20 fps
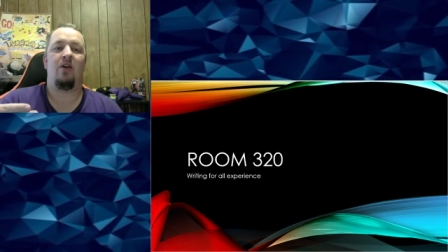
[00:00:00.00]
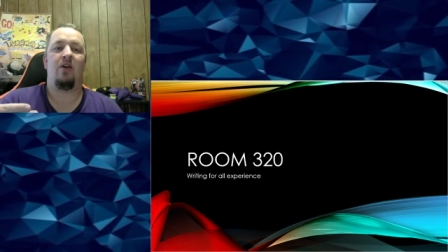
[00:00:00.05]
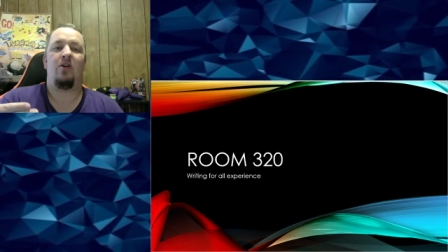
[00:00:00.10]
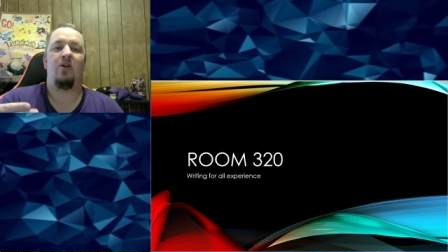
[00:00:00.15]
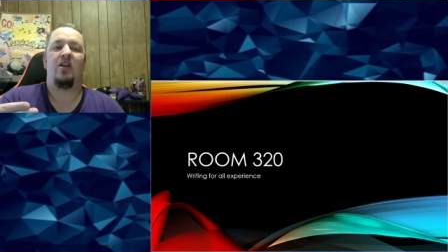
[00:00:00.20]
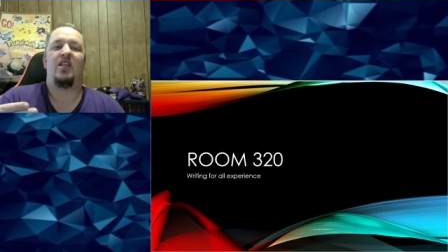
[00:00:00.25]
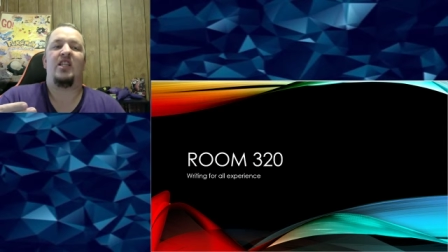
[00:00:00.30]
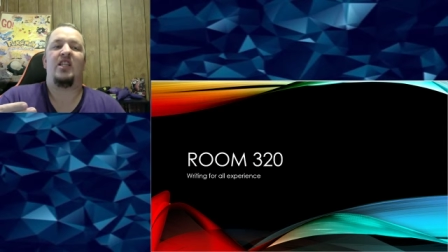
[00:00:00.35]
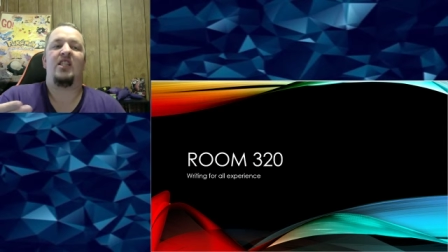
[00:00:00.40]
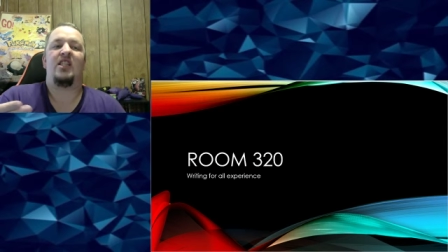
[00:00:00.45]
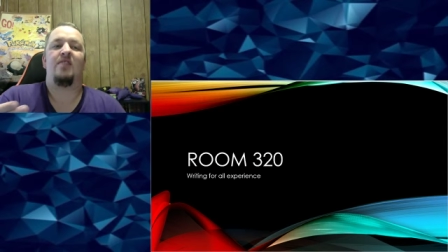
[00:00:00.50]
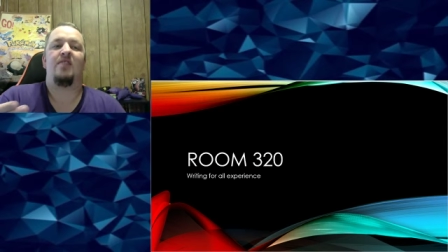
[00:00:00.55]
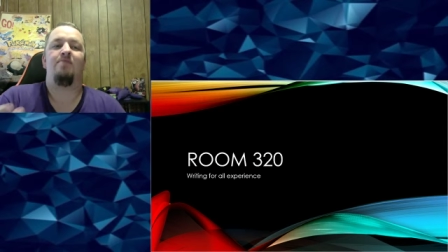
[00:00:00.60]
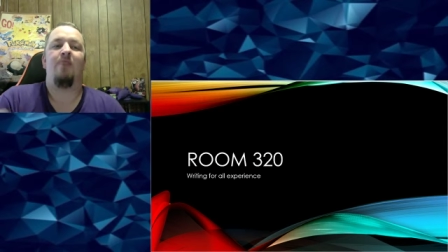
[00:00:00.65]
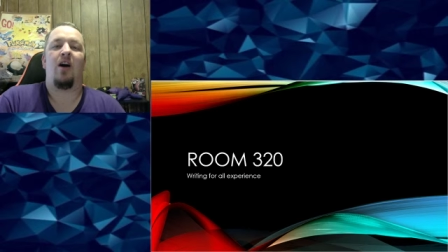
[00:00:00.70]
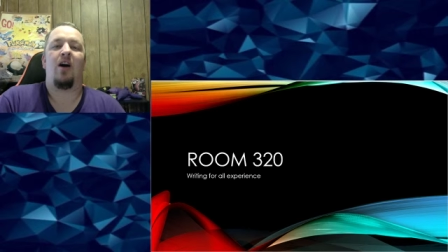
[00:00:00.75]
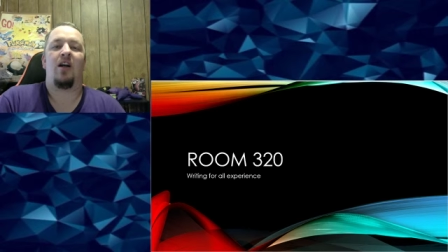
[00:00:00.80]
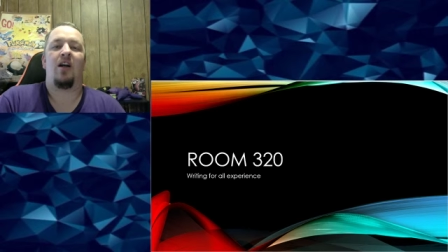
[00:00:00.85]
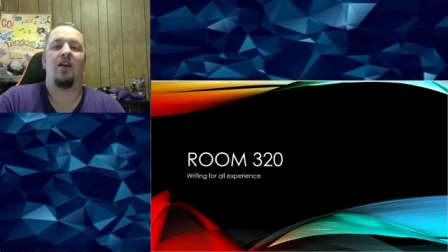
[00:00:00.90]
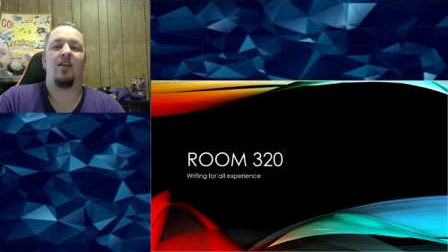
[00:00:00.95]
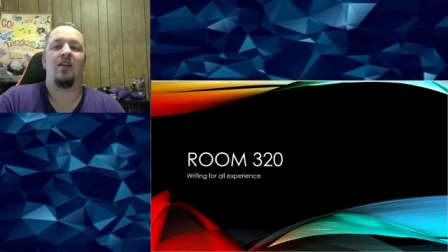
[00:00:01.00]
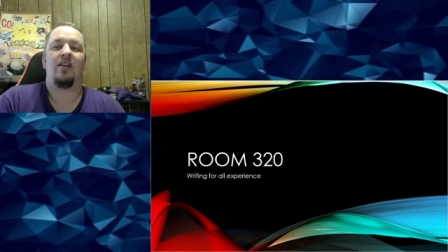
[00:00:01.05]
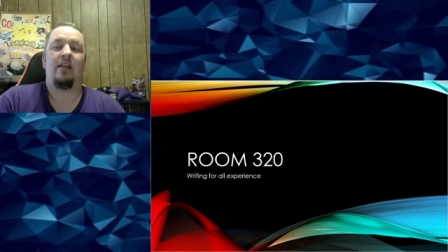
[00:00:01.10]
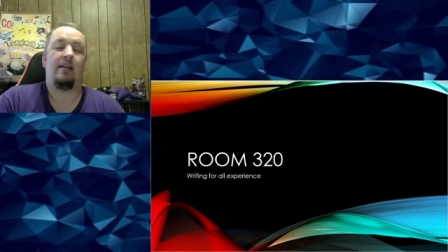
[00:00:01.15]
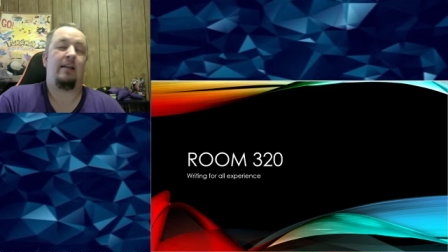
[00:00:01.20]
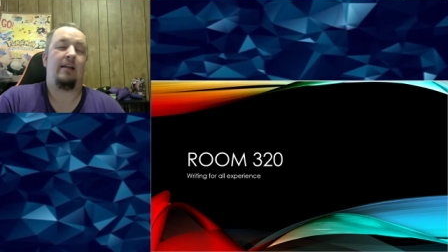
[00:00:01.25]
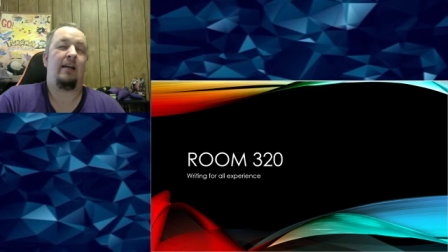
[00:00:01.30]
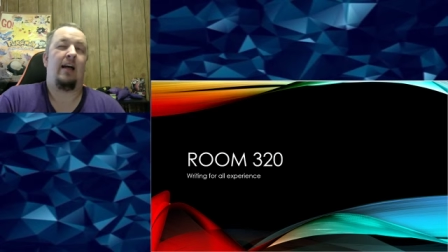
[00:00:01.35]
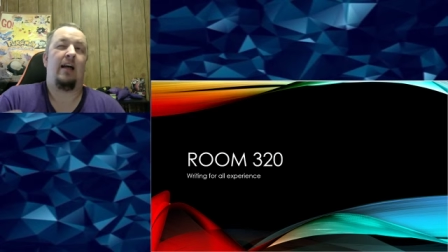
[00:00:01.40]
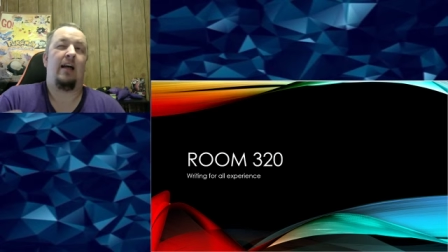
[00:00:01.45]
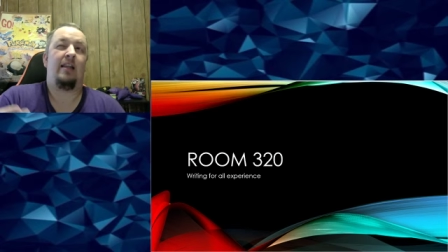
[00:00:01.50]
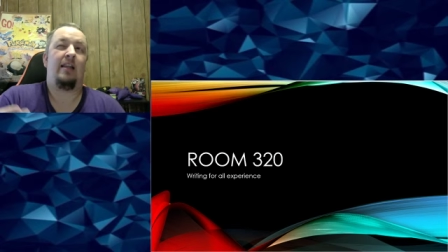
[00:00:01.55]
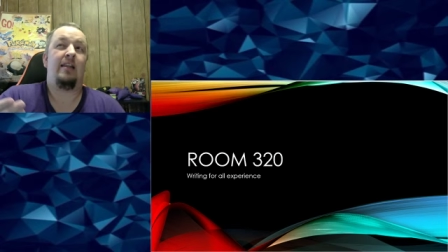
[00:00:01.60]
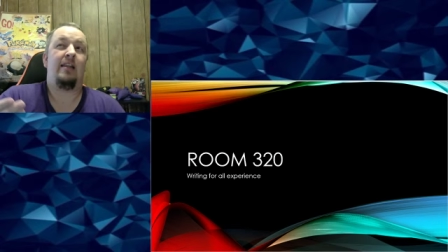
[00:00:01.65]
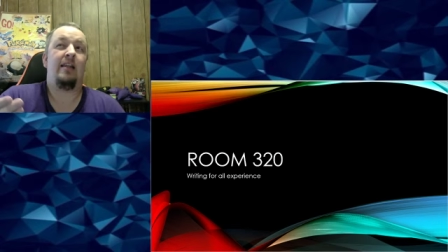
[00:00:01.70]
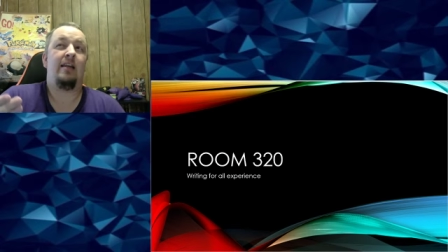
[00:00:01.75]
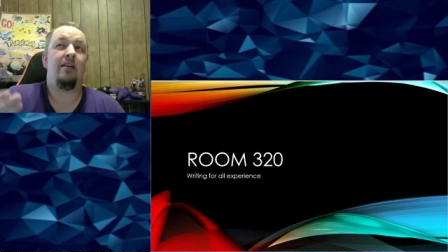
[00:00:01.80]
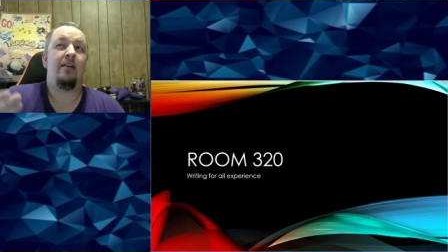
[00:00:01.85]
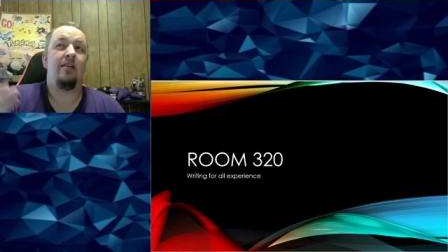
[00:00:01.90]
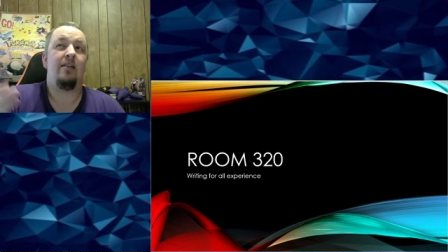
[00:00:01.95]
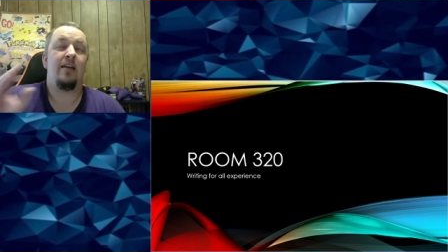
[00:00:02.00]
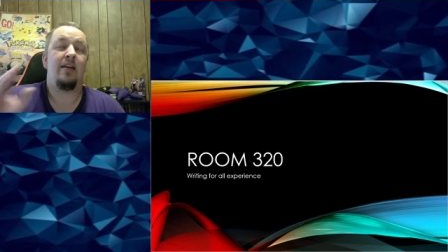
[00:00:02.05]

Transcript: smart. A little,